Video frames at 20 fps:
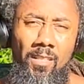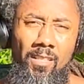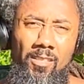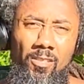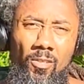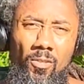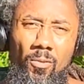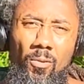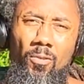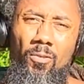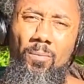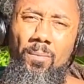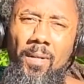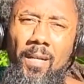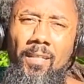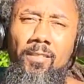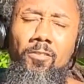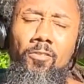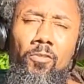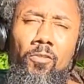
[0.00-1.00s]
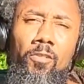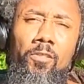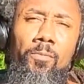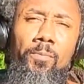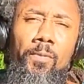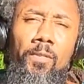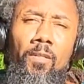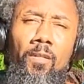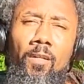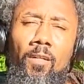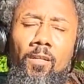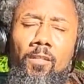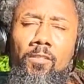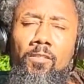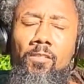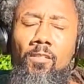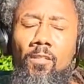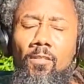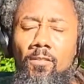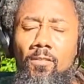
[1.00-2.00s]
There's a quote by George
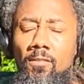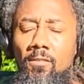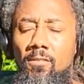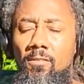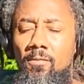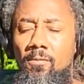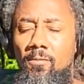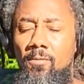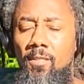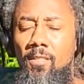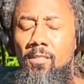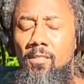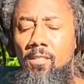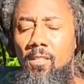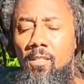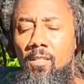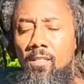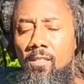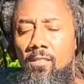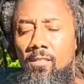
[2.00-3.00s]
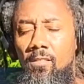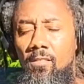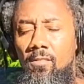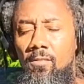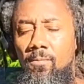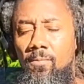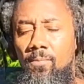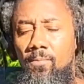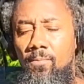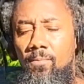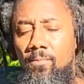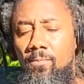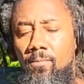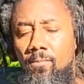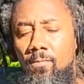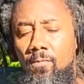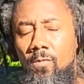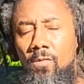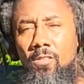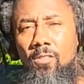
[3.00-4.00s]
Bernard Shaw that says,
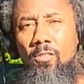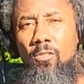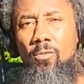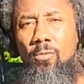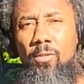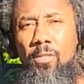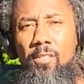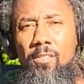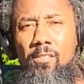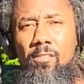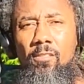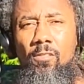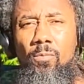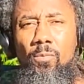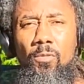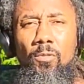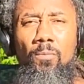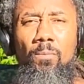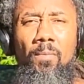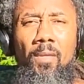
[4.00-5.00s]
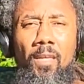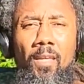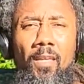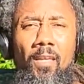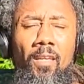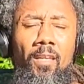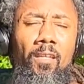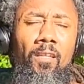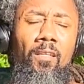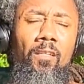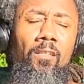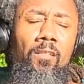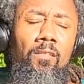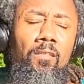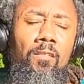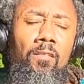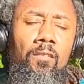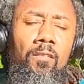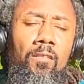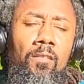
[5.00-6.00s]
"The reasonable man
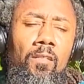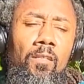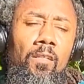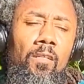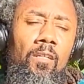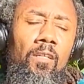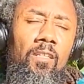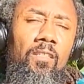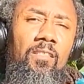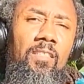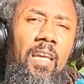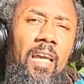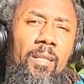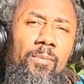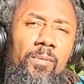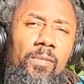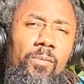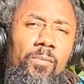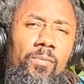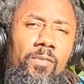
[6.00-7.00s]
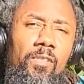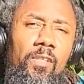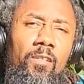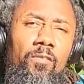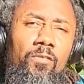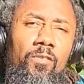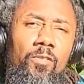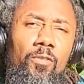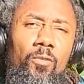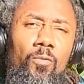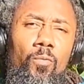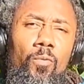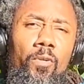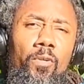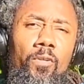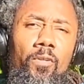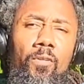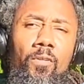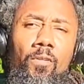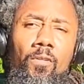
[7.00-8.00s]
adapts himself to the
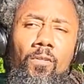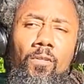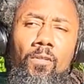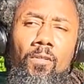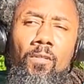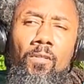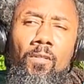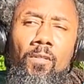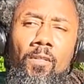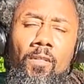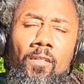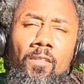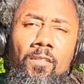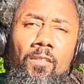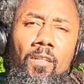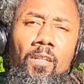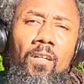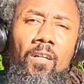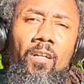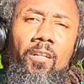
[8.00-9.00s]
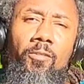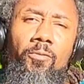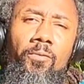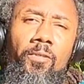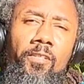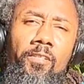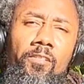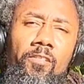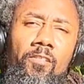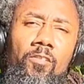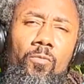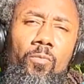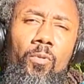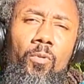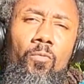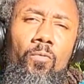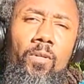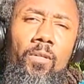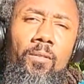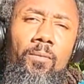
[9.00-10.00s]
world. The
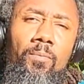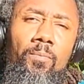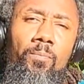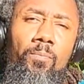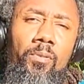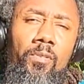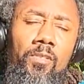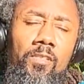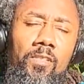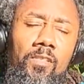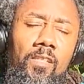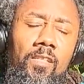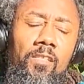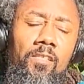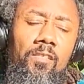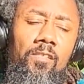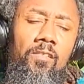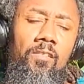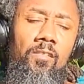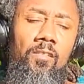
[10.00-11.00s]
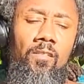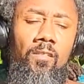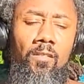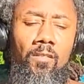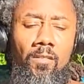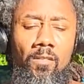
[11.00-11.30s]
unreasonable one persists